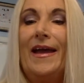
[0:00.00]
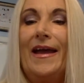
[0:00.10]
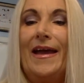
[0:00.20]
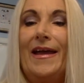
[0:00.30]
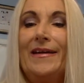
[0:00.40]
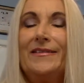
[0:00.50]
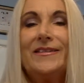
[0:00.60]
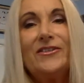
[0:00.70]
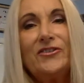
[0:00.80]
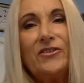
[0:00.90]
And
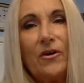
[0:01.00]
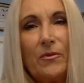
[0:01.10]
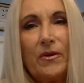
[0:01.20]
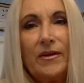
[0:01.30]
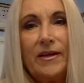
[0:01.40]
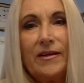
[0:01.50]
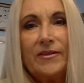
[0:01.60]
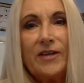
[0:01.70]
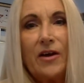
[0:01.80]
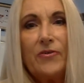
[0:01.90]
since you don't really need a
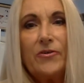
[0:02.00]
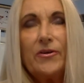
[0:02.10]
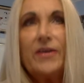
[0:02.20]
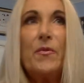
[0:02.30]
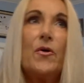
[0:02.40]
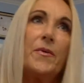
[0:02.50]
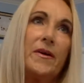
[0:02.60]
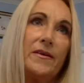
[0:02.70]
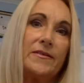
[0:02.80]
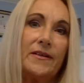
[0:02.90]
toner anymore
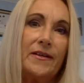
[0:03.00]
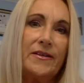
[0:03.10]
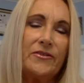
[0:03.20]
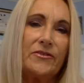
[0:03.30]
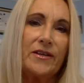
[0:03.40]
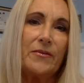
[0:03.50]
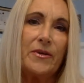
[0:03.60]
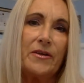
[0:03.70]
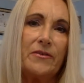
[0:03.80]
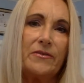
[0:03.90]
because the cleansers that we
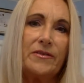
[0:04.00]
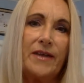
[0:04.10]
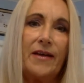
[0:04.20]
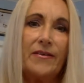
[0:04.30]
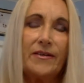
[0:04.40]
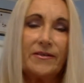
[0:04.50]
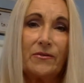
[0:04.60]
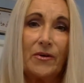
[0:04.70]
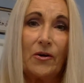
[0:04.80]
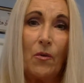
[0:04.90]
use now doesn't
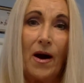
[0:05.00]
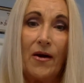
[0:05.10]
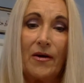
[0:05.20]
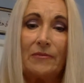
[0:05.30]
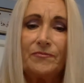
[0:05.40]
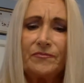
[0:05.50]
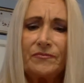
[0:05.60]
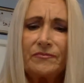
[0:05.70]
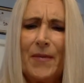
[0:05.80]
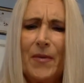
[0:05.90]
require it,
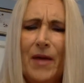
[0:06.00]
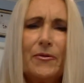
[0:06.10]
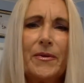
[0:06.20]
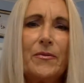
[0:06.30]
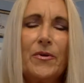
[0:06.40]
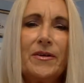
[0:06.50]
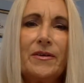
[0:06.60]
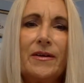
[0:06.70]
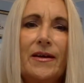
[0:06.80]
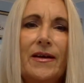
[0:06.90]
probably
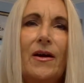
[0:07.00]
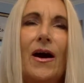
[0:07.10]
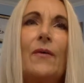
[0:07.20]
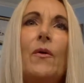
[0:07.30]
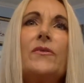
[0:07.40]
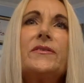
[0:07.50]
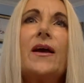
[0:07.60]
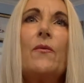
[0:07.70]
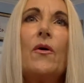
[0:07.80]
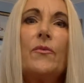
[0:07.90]
wouldn't. I won't say I
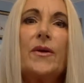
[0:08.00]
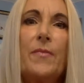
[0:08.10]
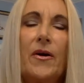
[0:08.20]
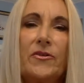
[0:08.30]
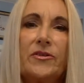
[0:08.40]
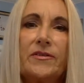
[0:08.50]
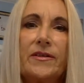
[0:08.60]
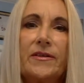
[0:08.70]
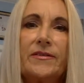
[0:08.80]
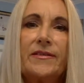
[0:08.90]
won't repurchase
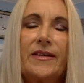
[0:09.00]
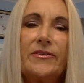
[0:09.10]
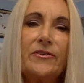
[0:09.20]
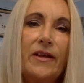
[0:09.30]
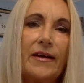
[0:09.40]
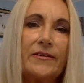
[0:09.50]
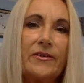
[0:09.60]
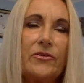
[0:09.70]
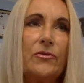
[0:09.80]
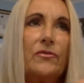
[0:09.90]
this because I do like the cool